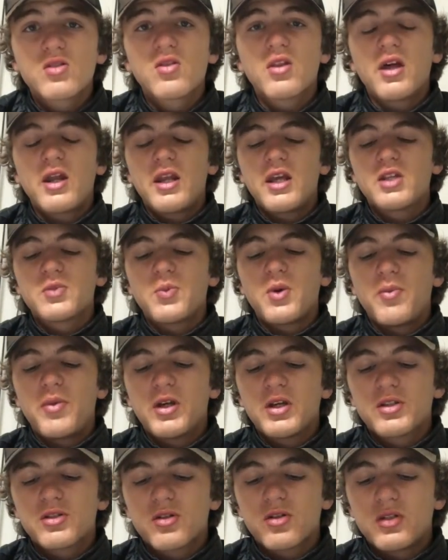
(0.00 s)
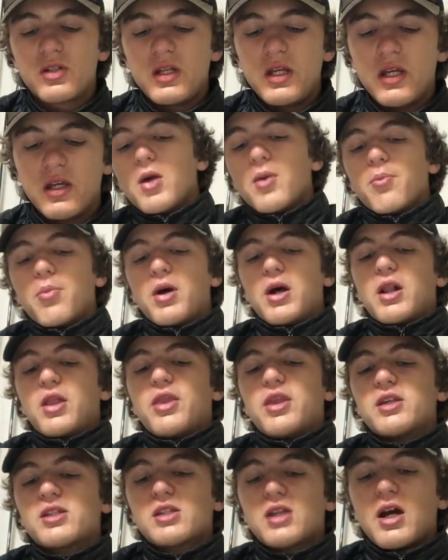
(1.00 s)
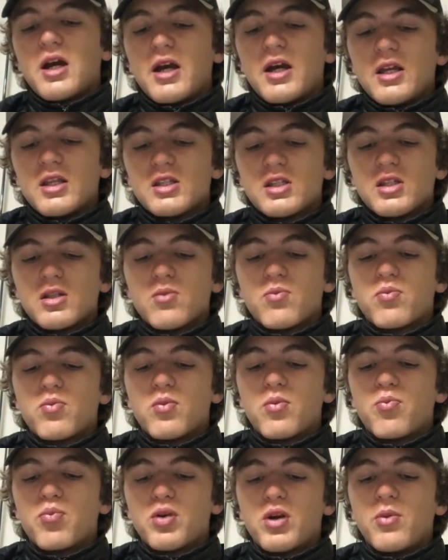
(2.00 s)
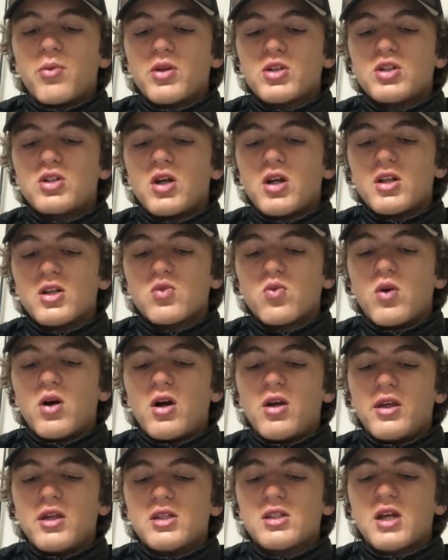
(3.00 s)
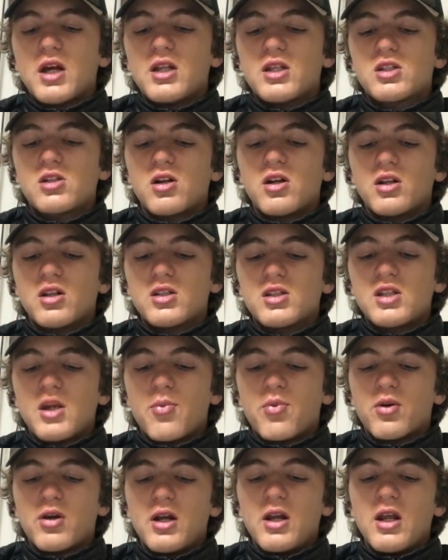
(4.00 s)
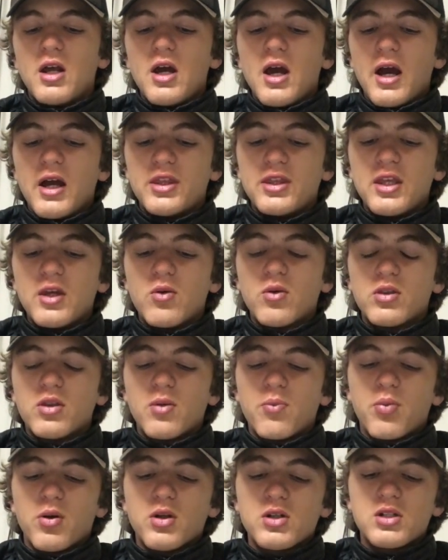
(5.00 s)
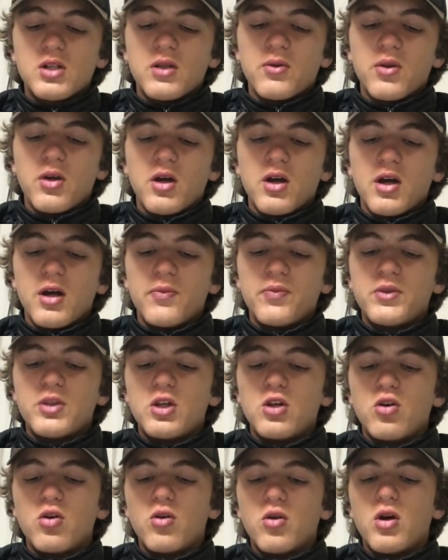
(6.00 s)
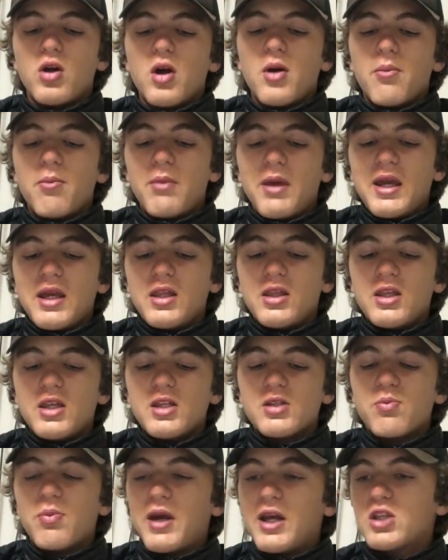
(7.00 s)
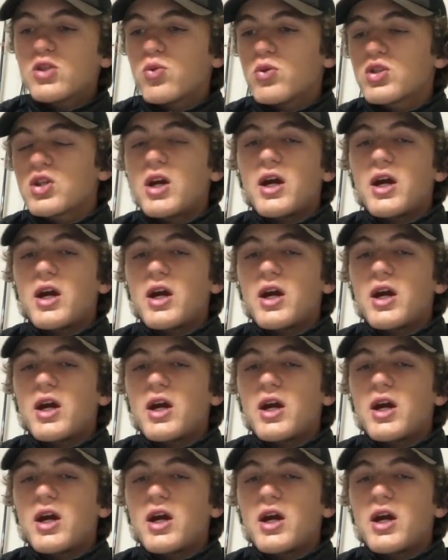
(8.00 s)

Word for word: So that is my biggest critique, but this guy is pretty much done as well. He's kind of starting to separate. I think with the person uh, who made these baits, which